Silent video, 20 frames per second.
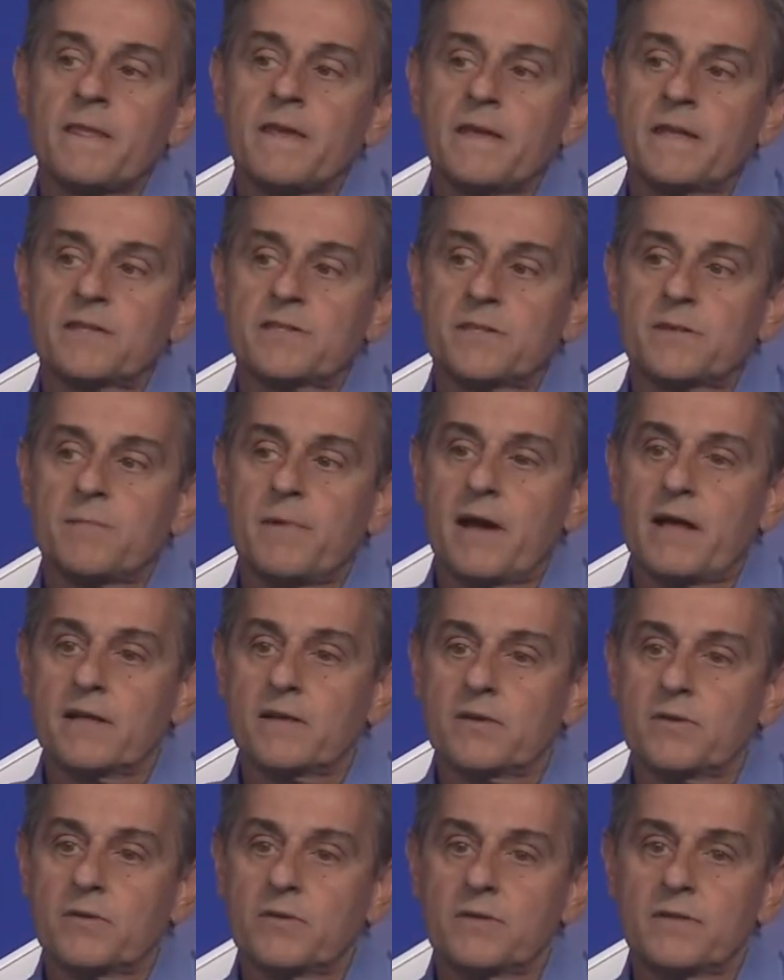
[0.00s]
It's the
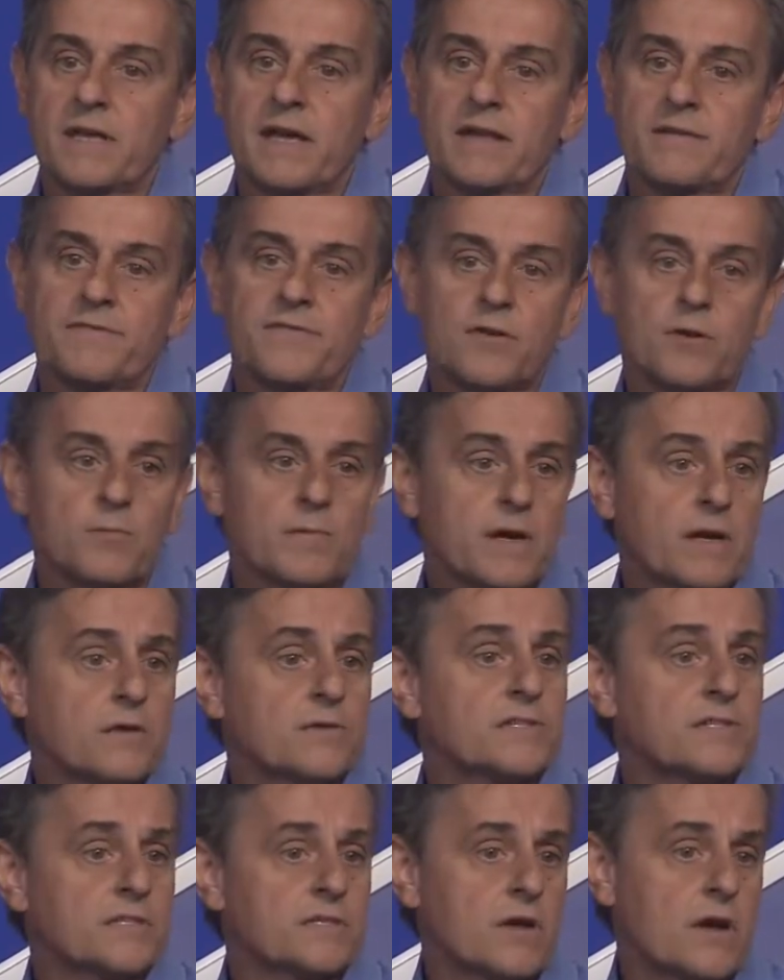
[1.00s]
molecule that Phil
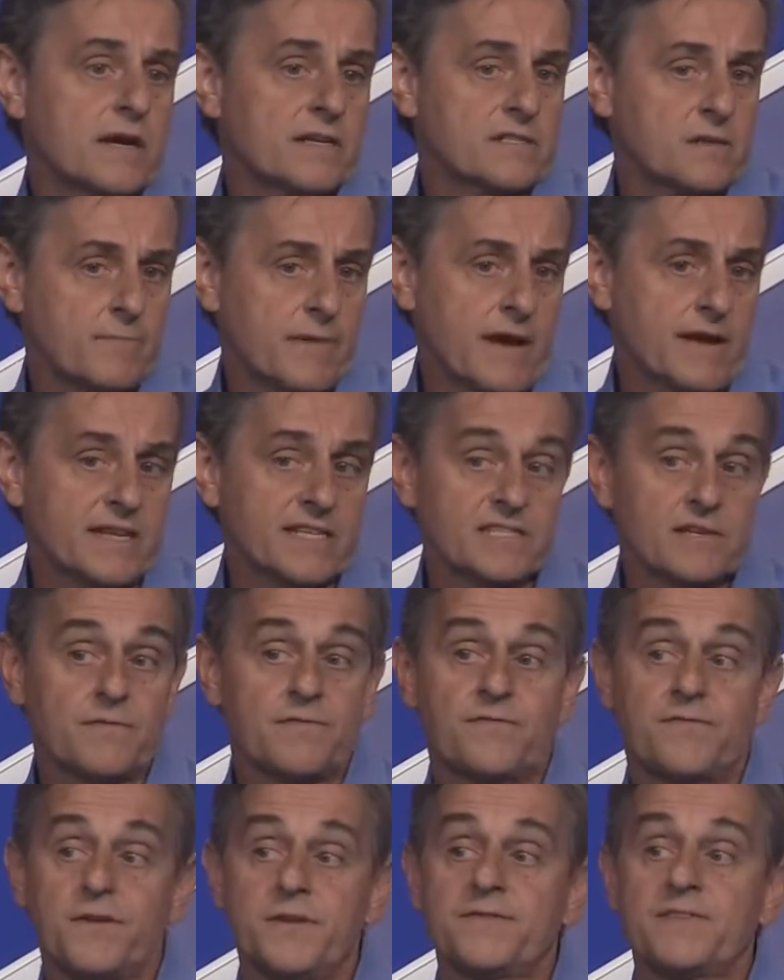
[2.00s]
Mickelson talks about. It's a
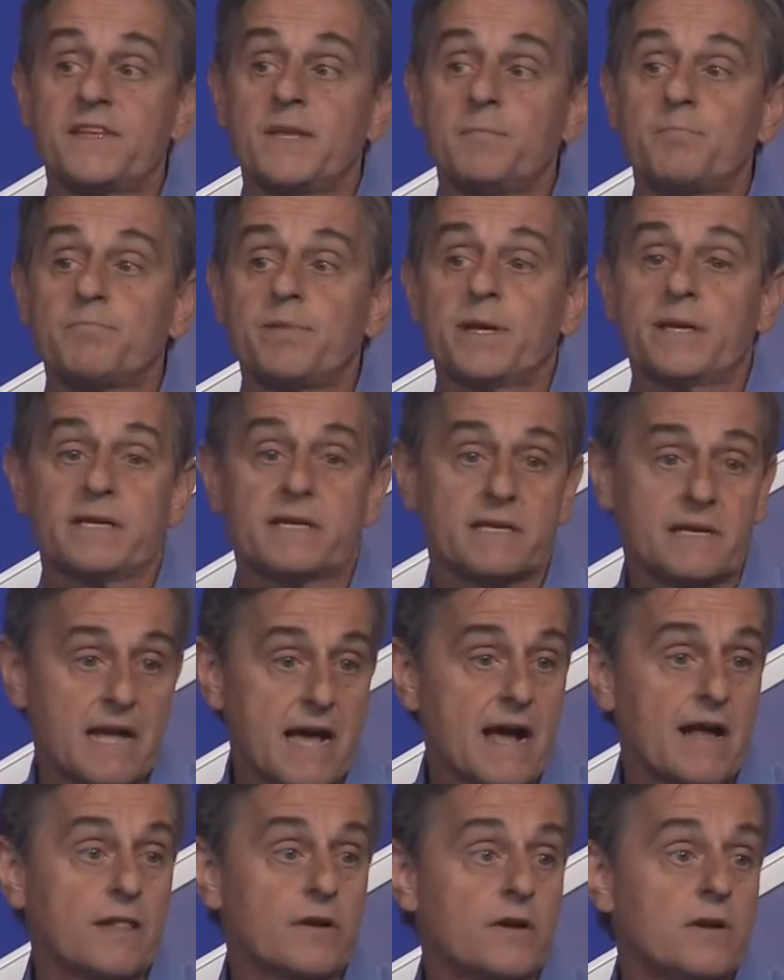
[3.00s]
$50 billion
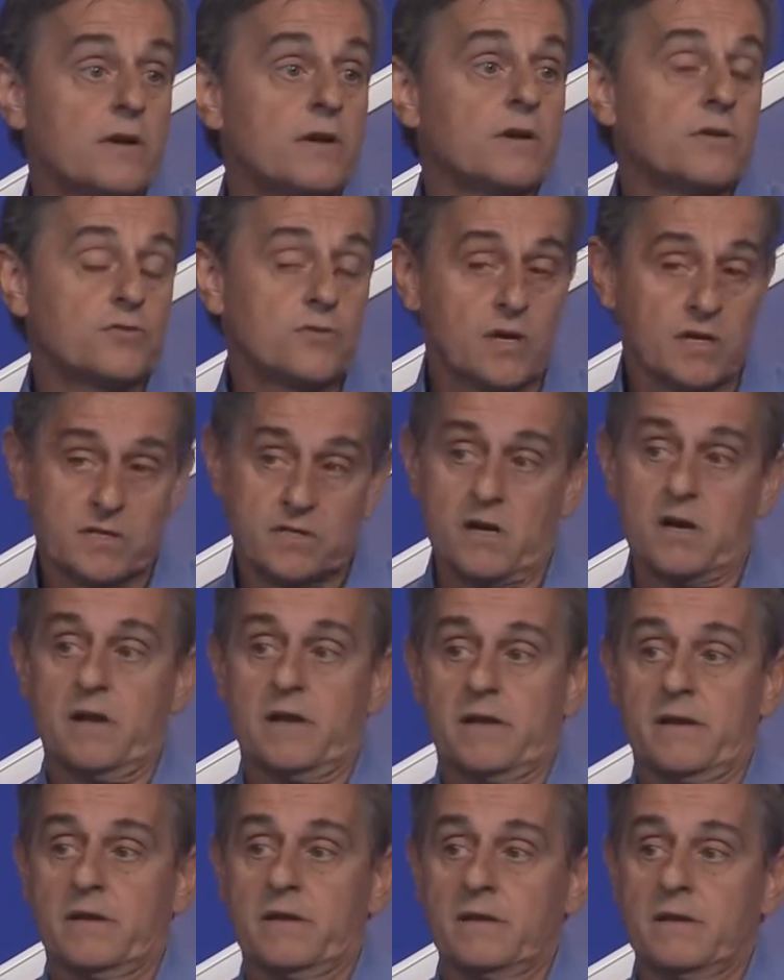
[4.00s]
drug
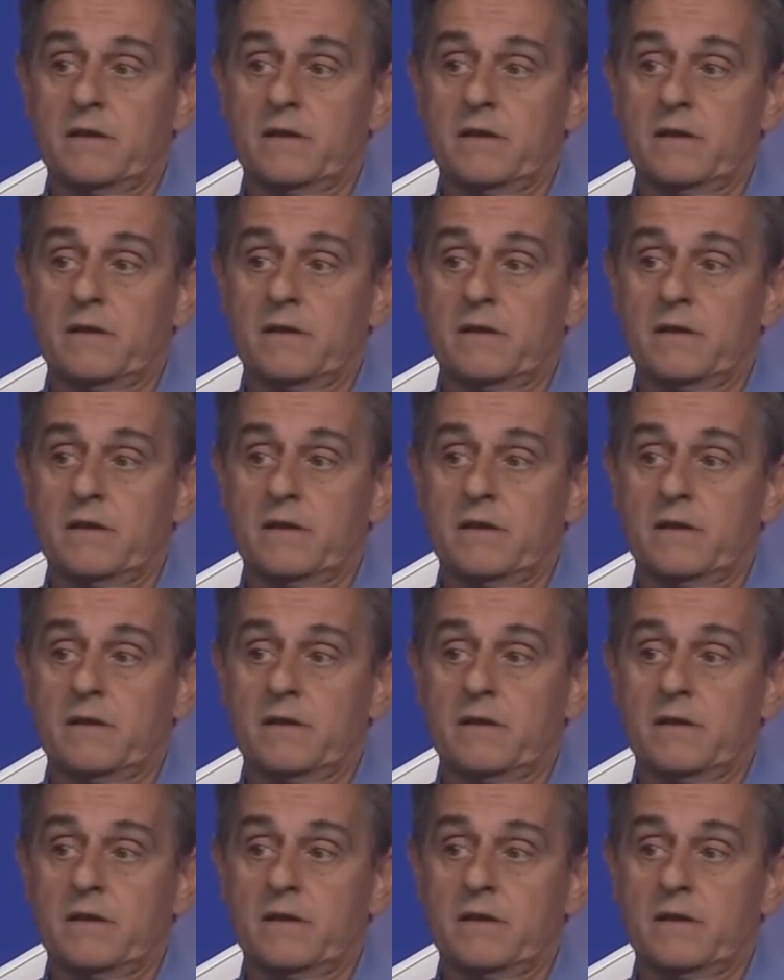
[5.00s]
target,